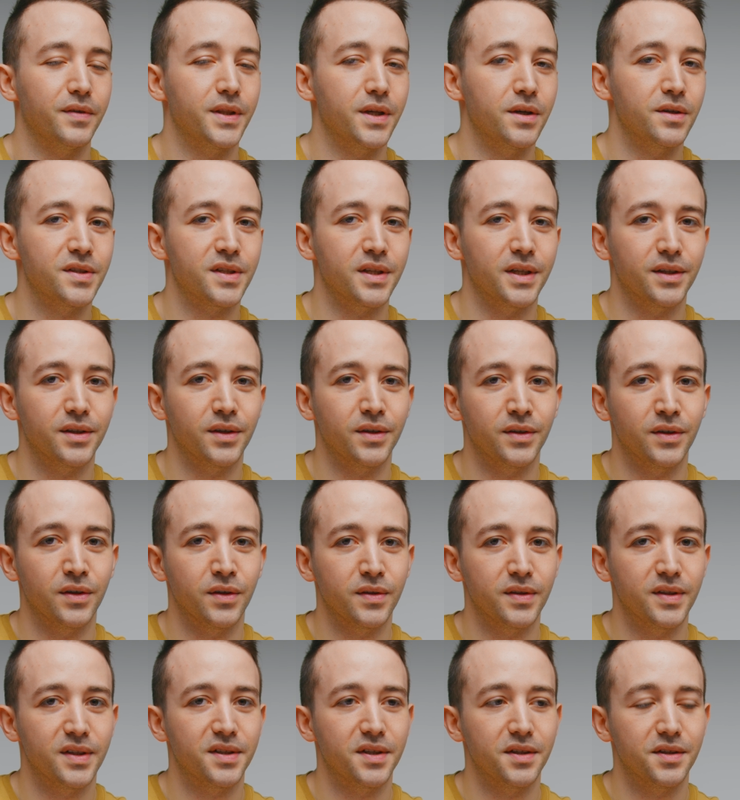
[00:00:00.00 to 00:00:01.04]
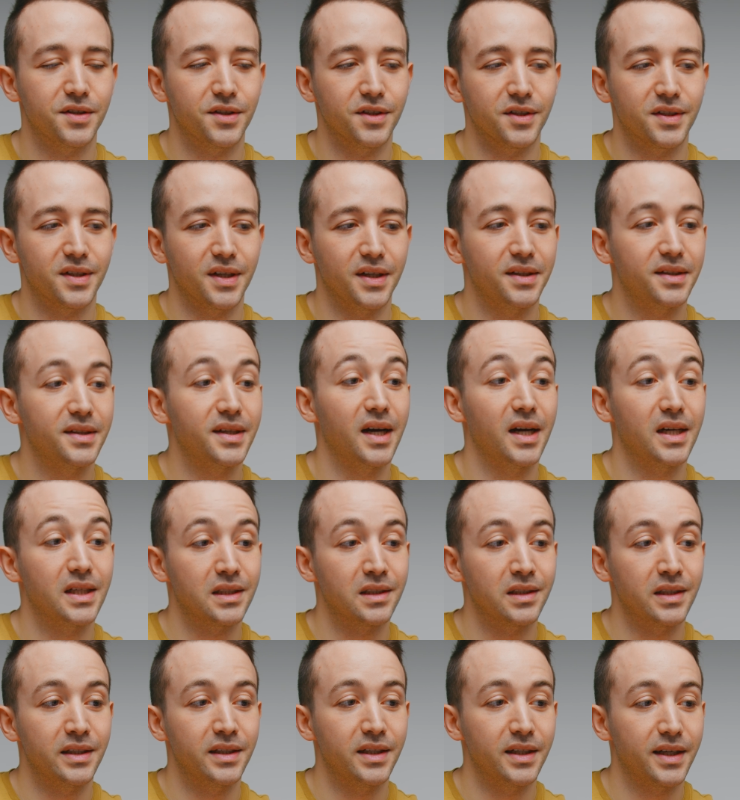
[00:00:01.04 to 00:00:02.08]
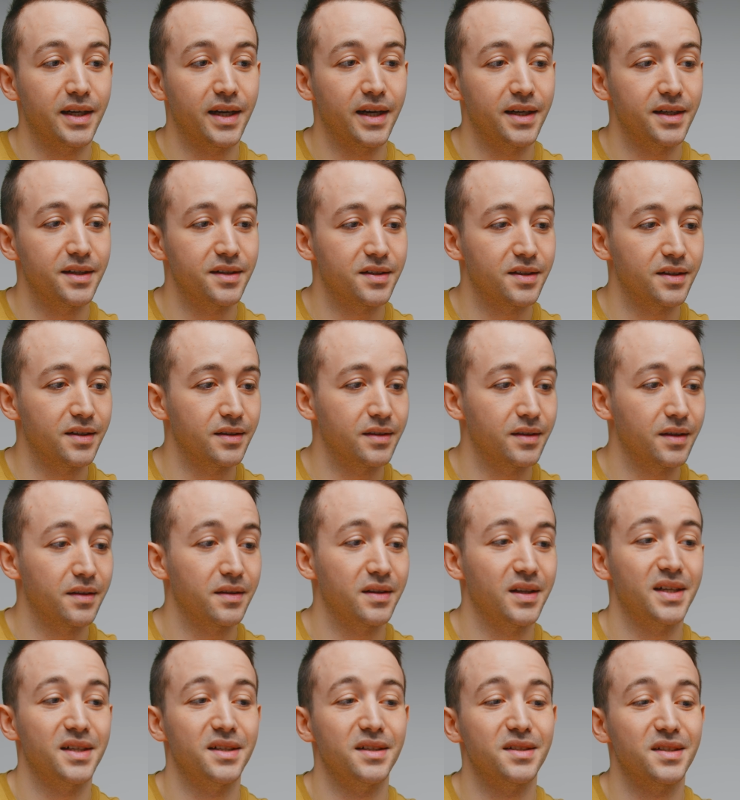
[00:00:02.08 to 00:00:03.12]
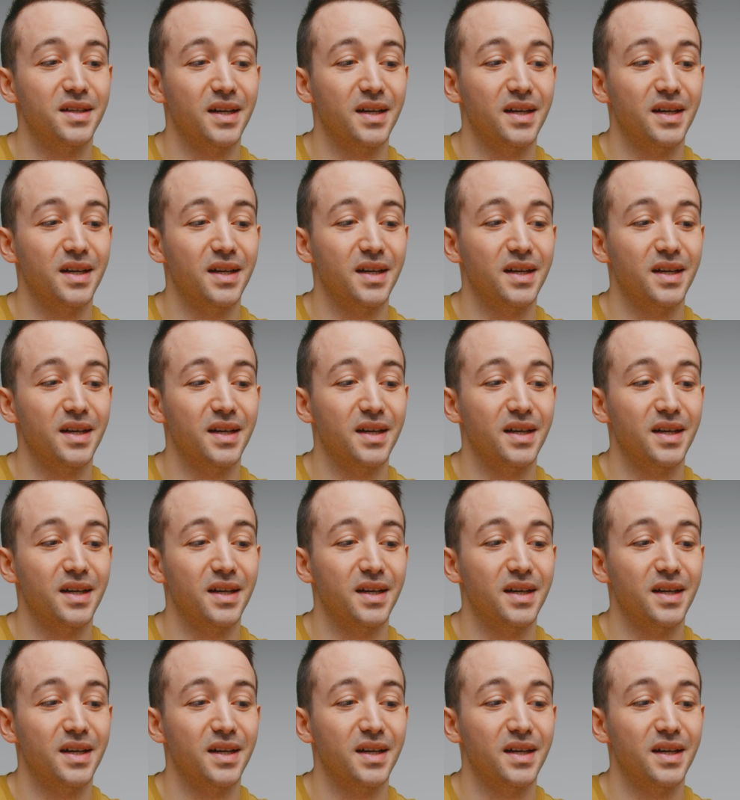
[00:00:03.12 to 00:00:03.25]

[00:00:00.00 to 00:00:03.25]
those that don't know, this is just a 10-liter case, and that is